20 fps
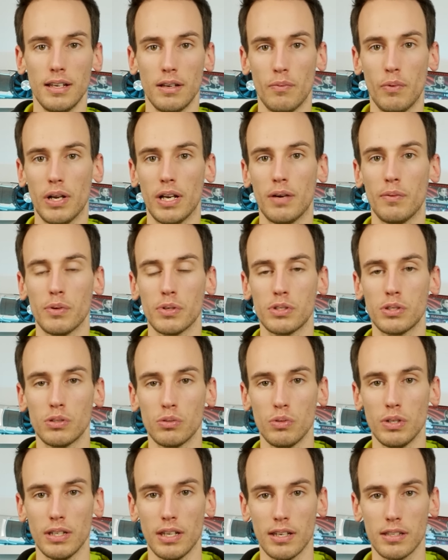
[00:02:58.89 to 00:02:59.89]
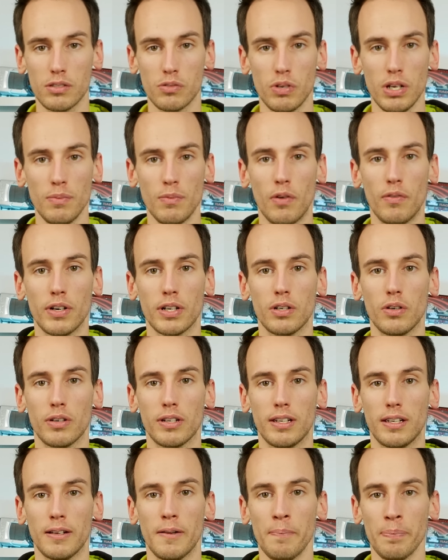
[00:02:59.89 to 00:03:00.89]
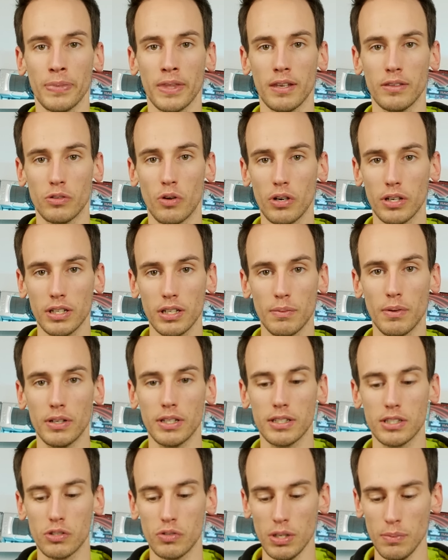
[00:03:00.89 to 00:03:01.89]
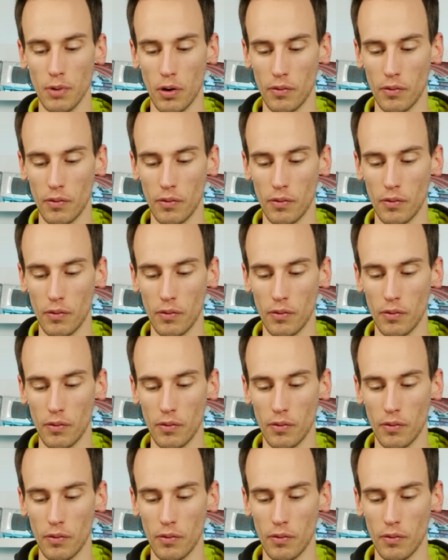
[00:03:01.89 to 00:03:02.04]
when I was doing extreme overclocking. Talking about extreme